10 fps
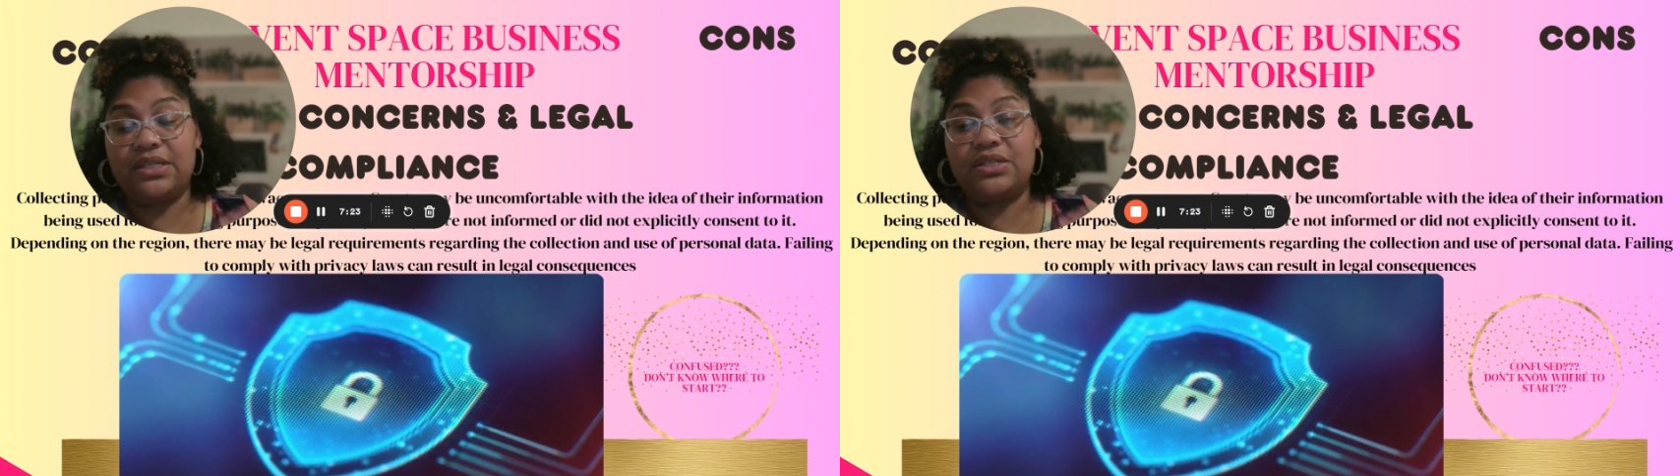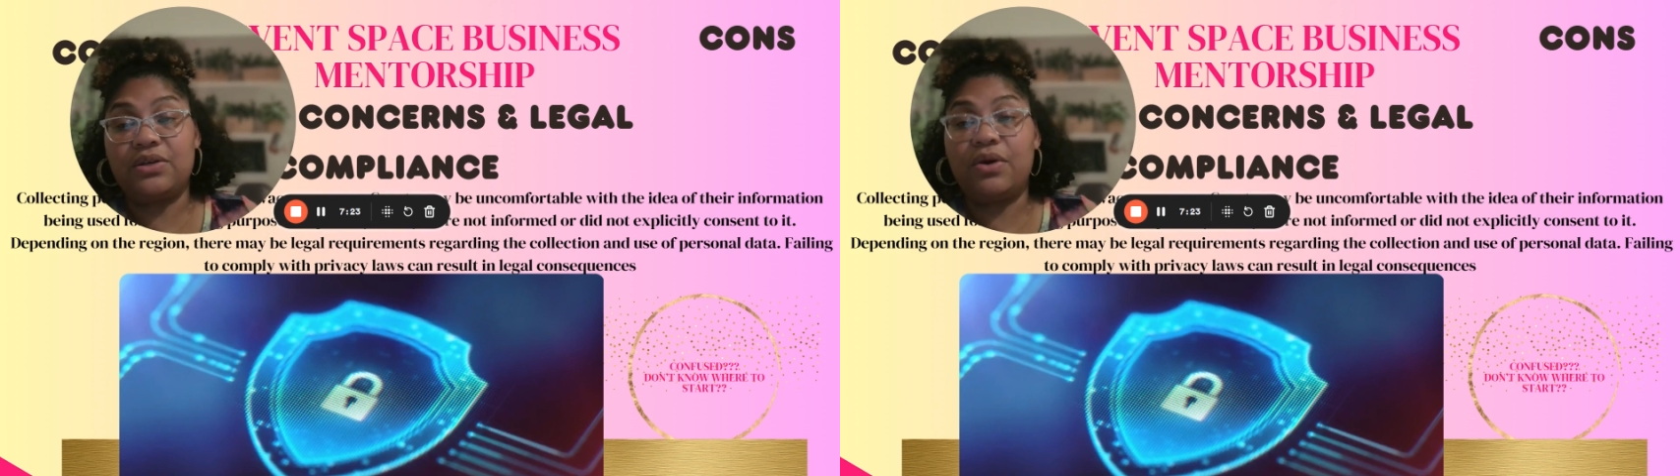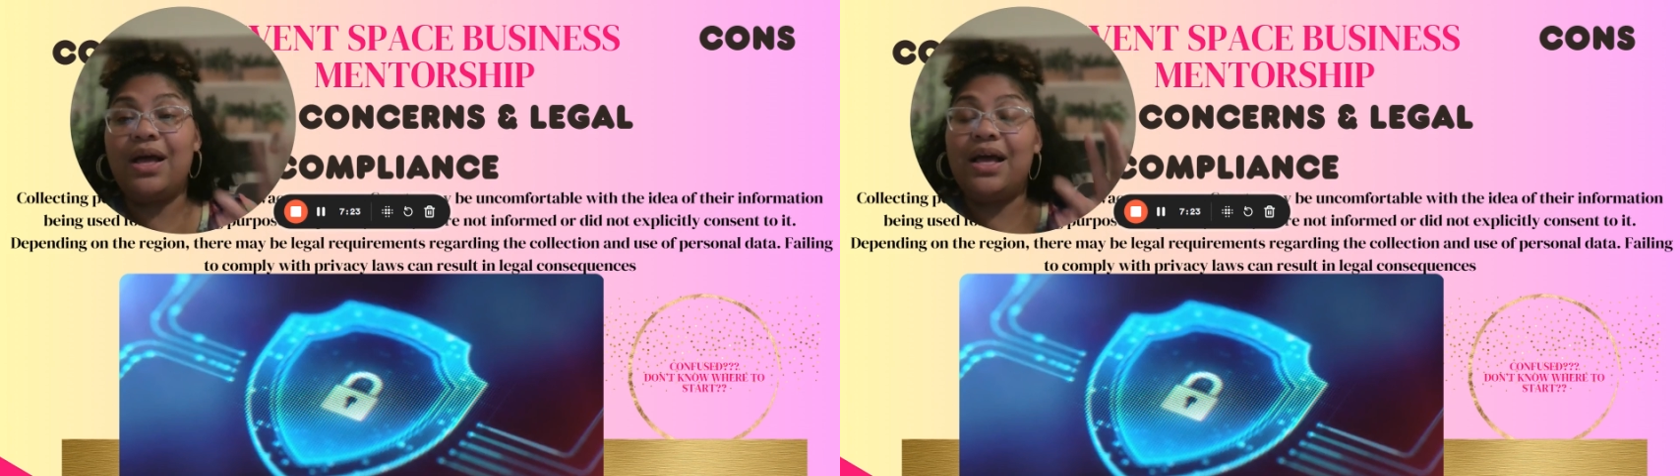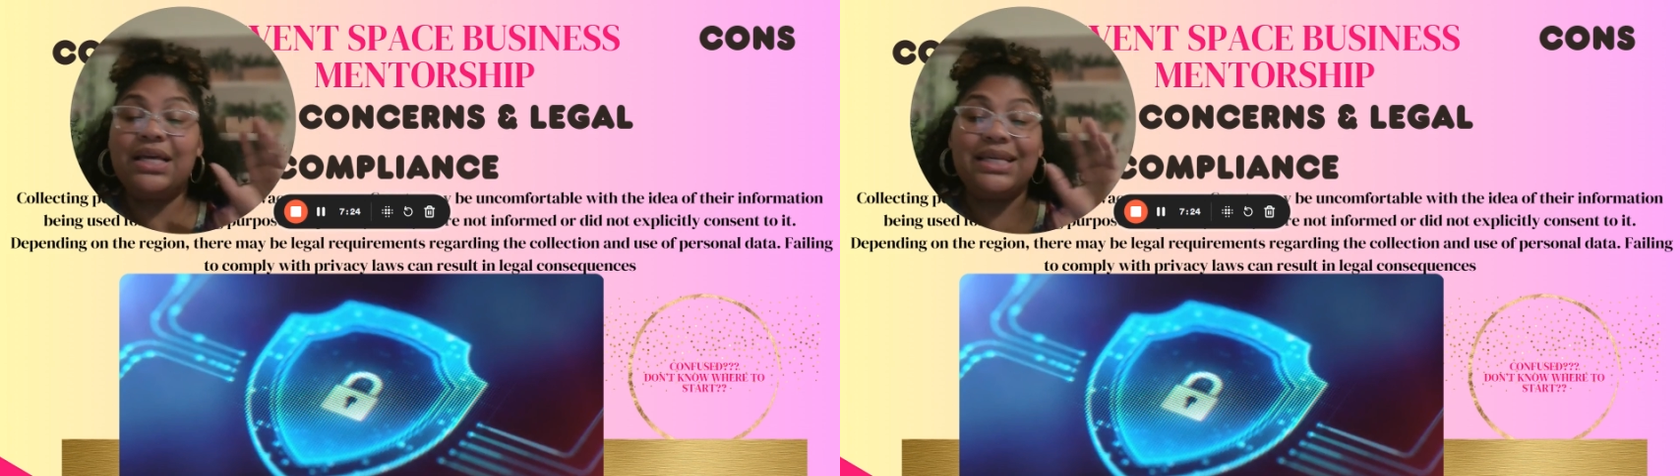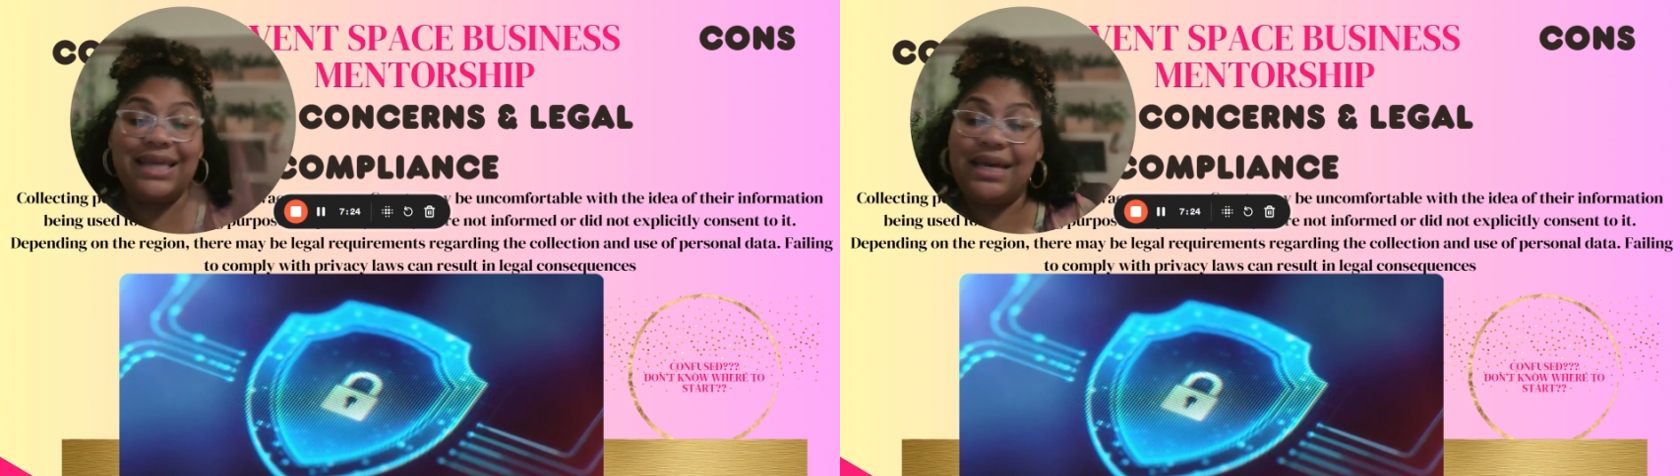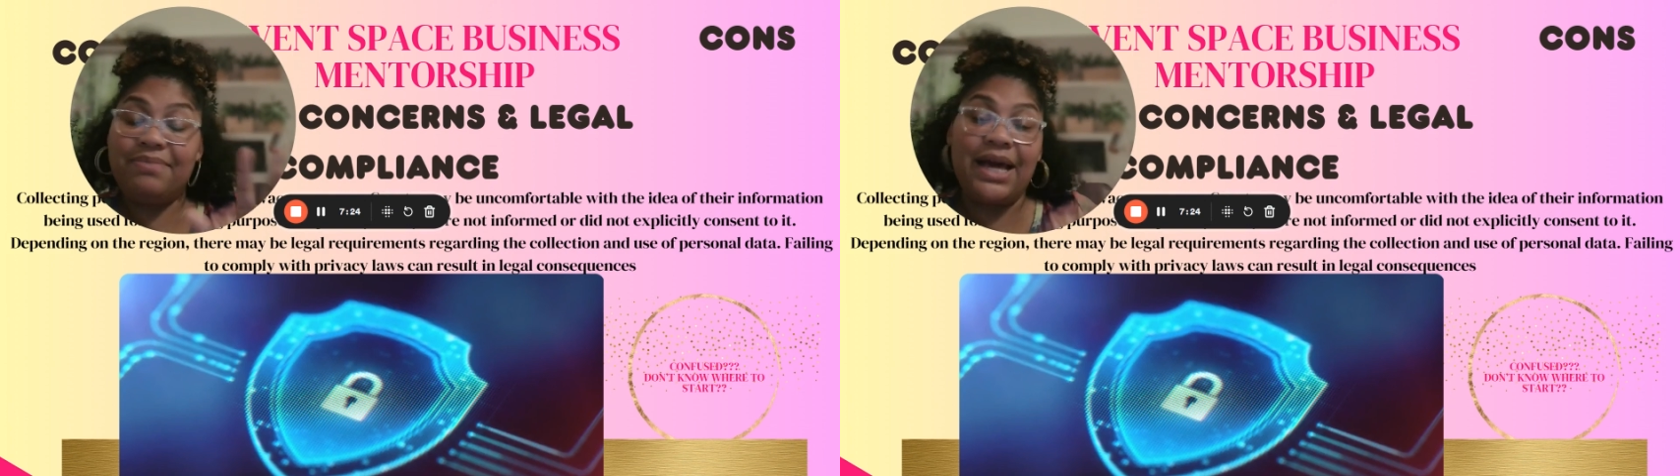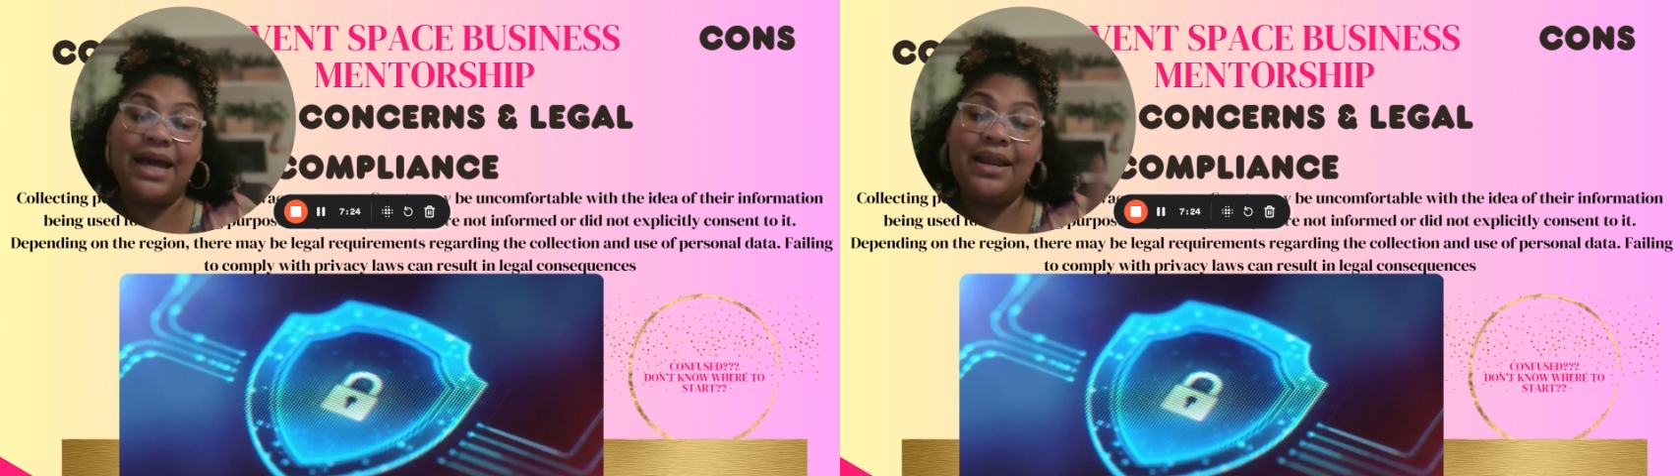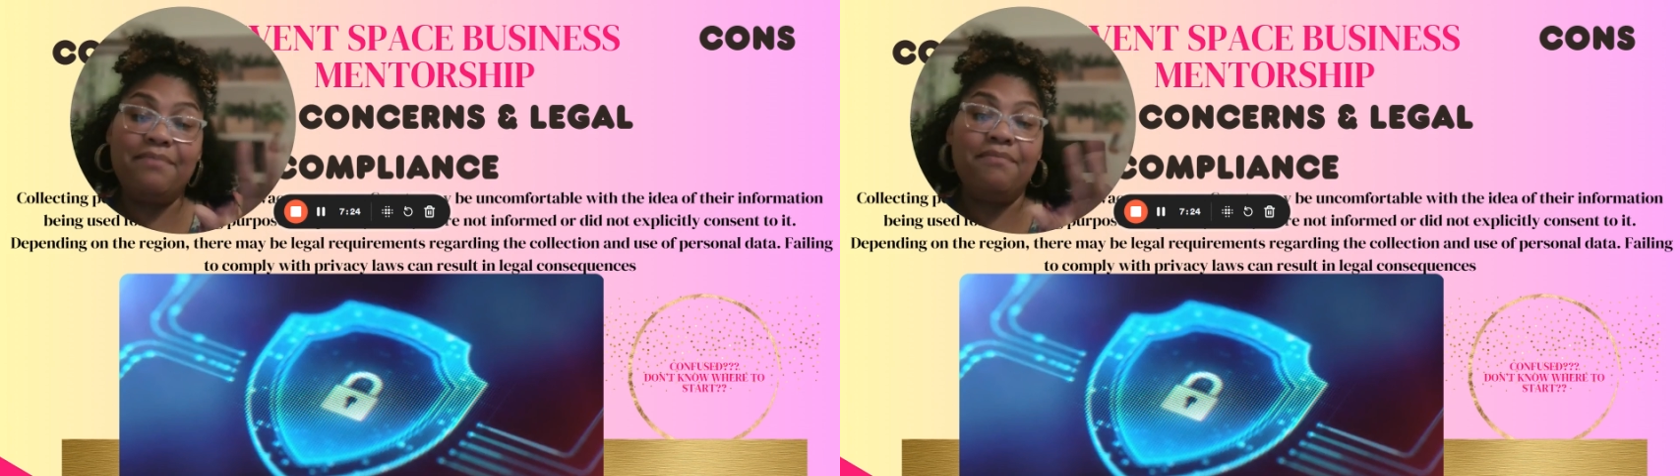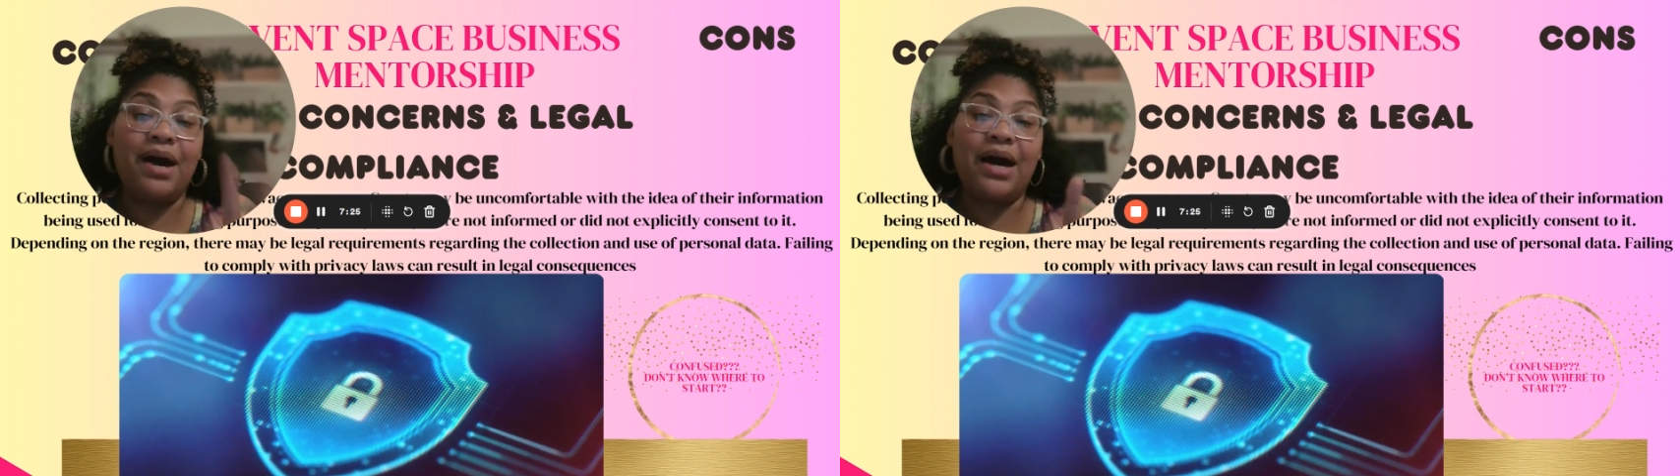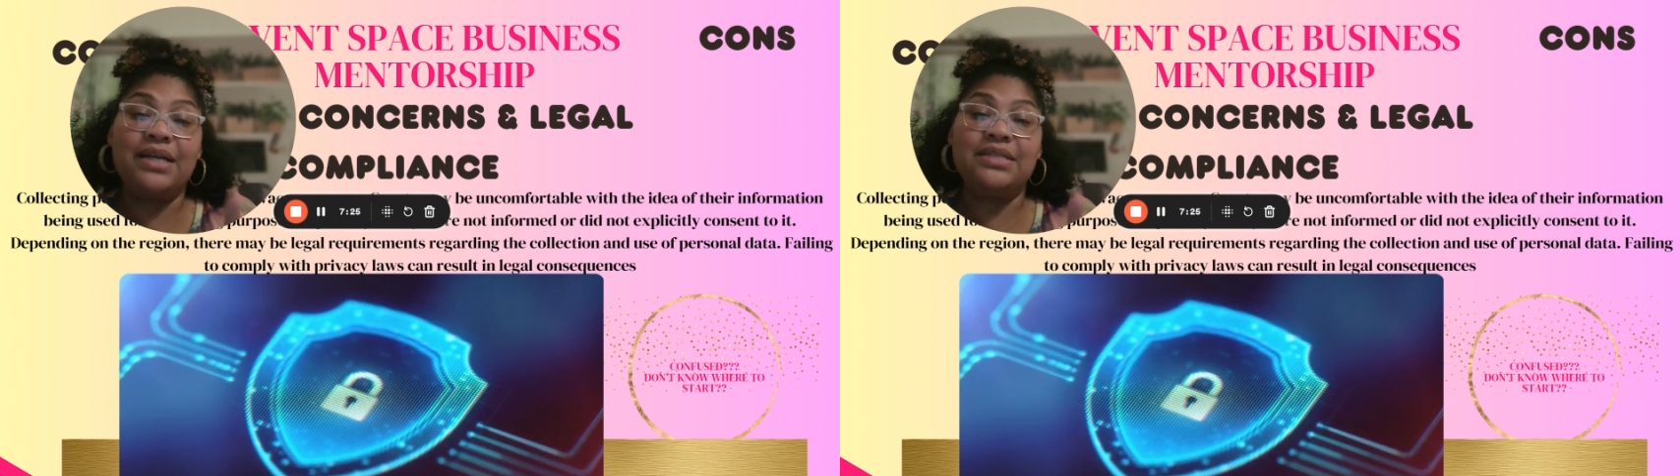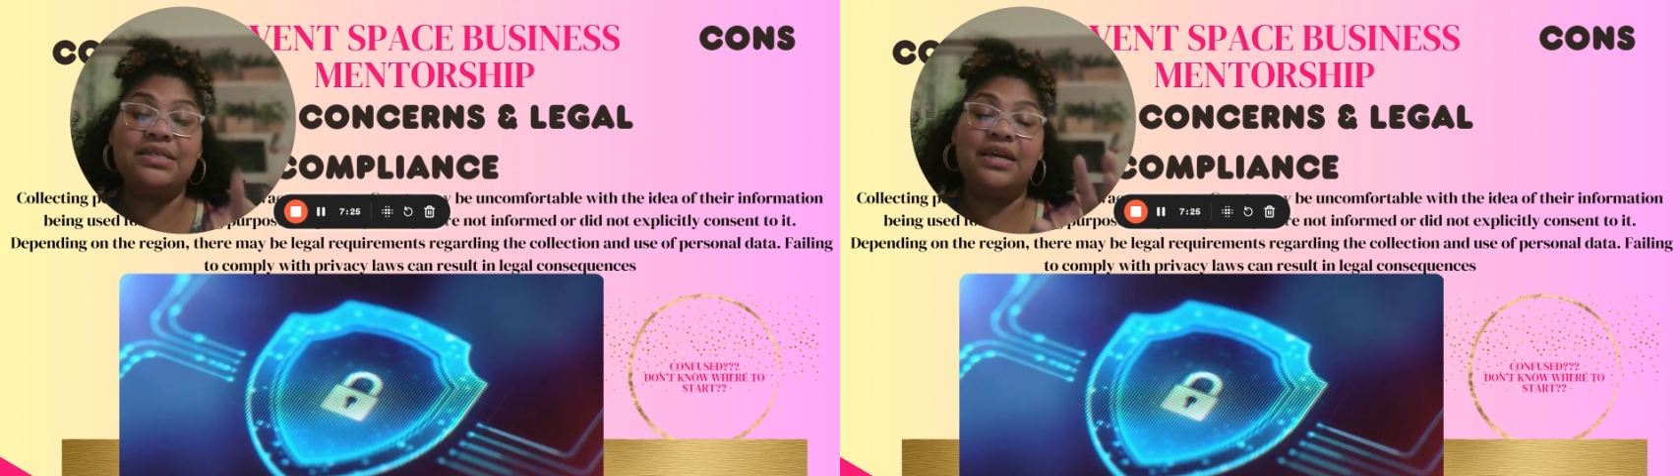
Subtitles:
So keep that in mind